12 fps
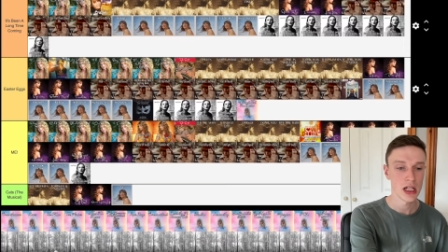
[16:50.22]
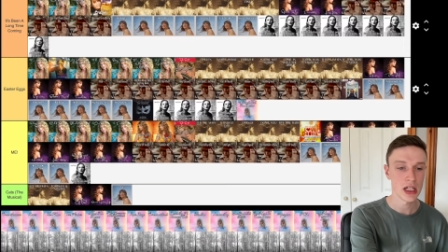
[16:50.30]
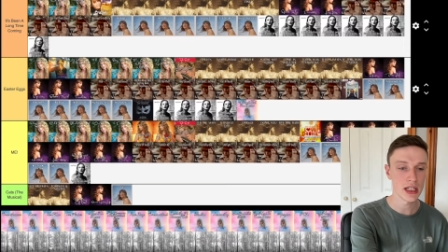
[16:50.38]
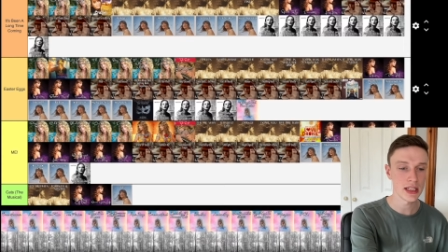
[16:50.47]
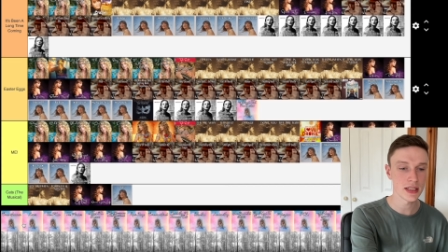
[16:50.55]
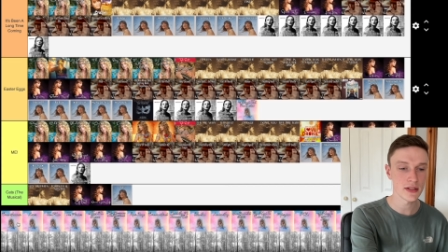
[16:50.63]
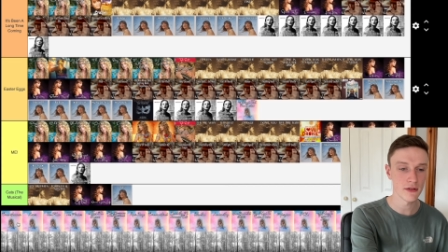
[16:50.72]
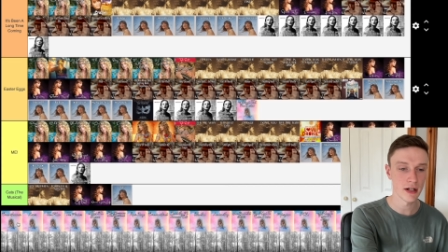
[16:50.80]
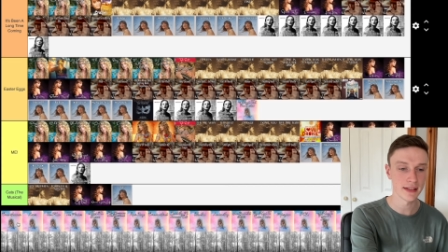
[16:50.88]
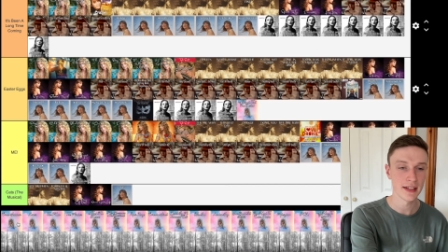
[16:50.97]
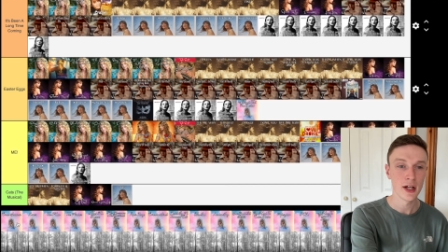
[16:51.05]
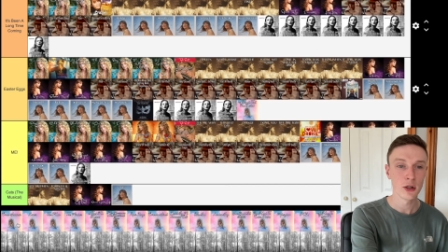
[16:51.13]
Easter
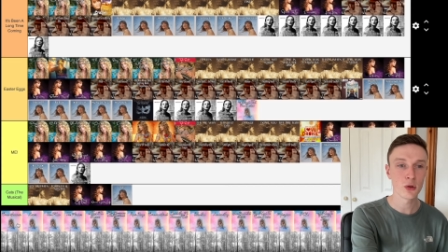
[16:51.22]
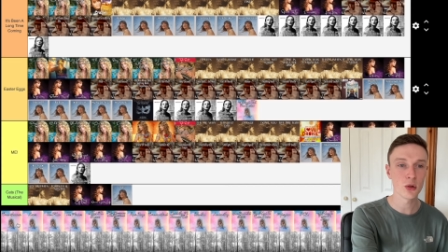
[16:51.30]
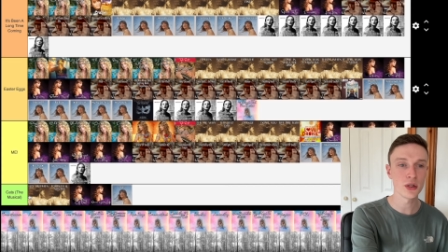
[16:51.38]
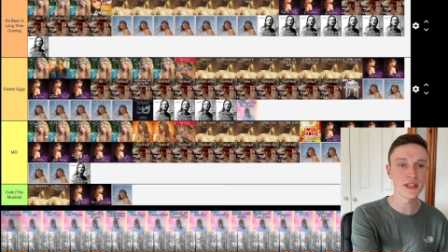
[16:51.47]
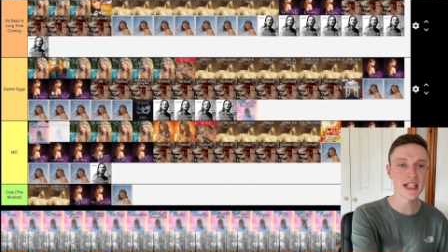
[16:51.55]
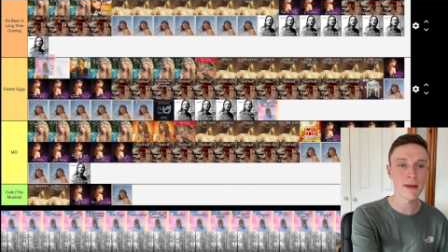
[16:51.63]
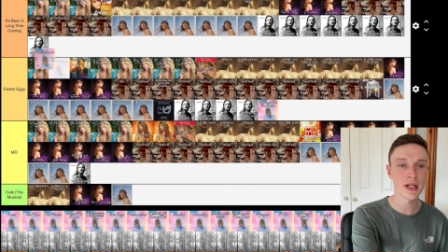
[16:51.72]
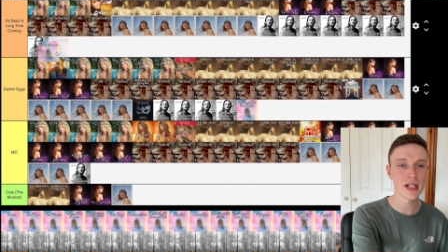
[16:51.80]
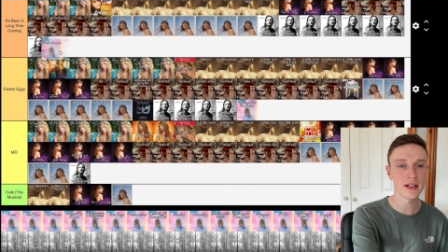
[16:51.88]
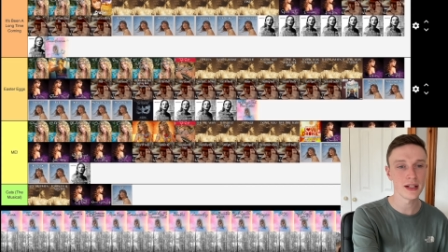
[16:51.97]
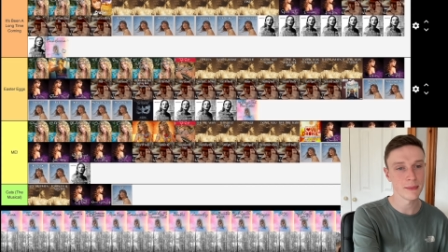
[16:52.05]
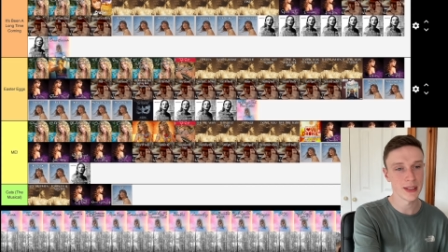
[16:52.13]
eggs. Cruel
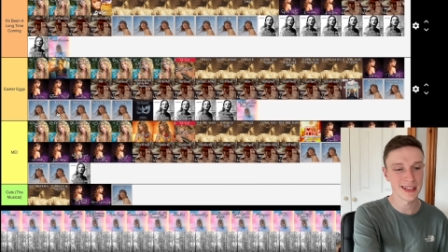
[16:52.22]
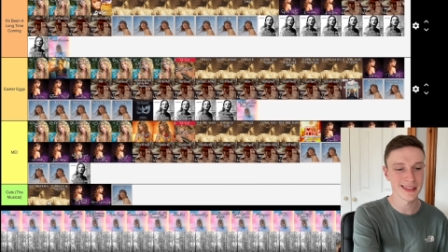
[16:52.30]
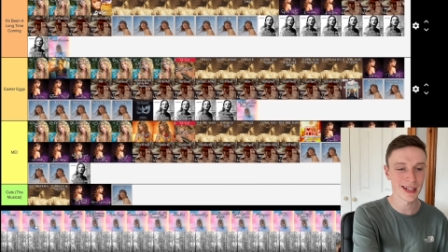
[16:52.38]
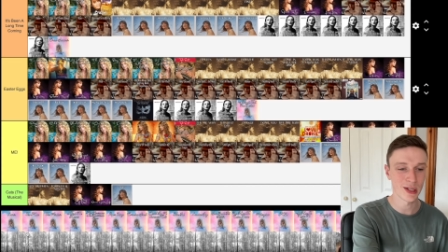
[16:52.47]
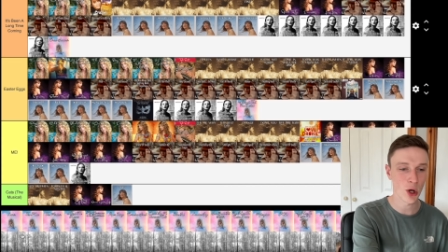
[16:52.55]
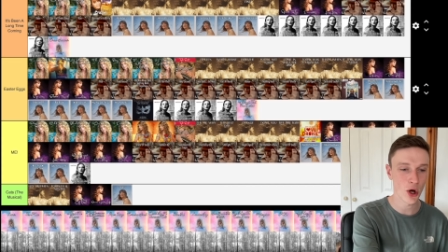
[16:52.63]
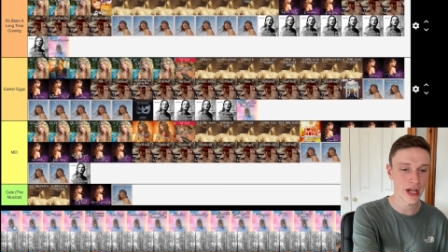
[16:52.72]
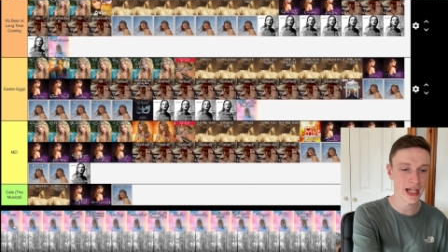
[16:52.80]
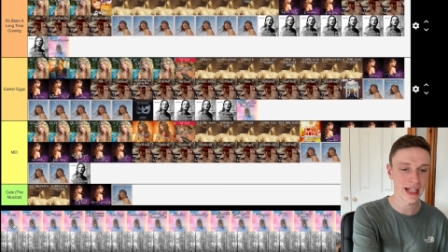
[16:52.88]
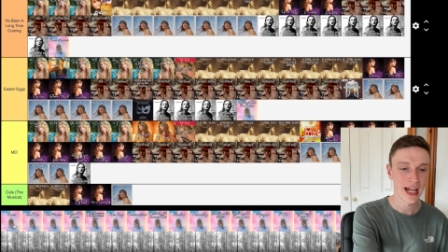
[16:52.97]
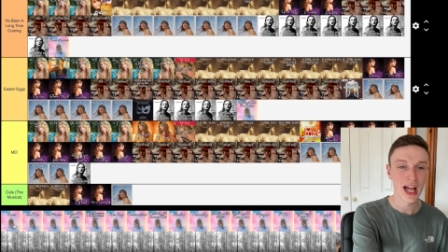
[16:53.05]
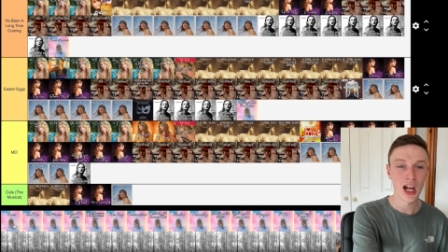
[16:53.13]
Summer, I mean, it's
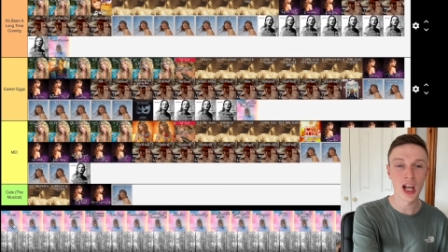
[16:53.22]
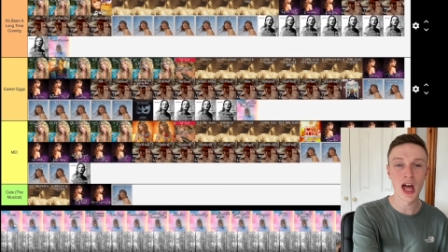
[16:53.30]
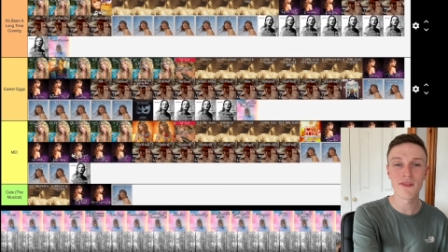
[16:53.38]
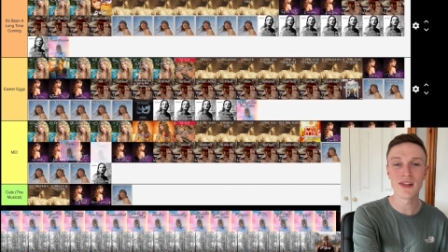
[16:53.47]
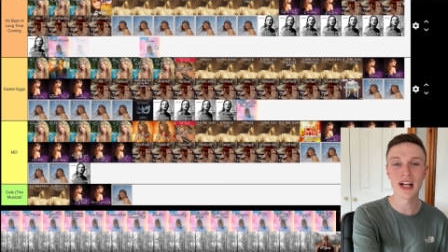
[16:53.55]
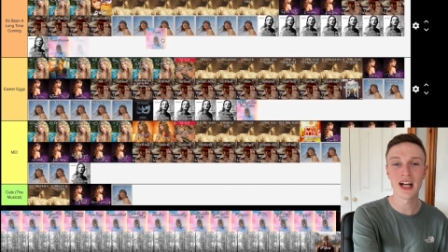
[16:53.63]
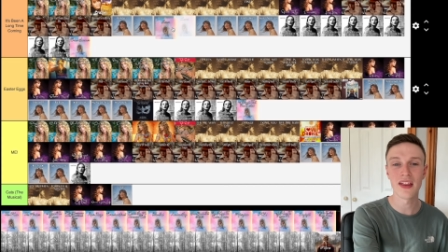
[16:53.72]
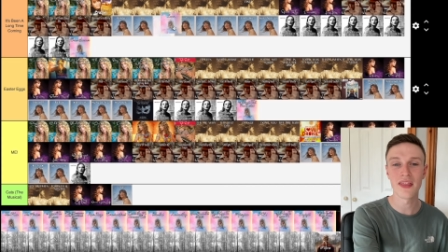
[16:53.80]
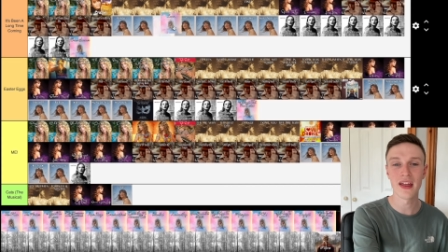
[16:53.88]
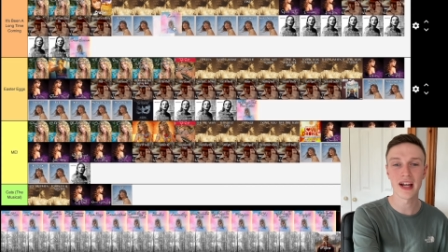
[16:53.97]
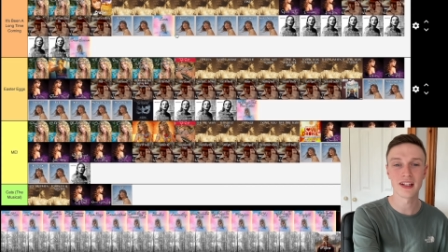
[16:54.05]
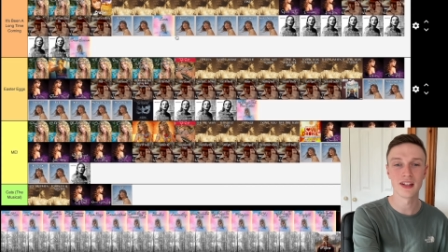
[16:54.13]
iconic. Lover, that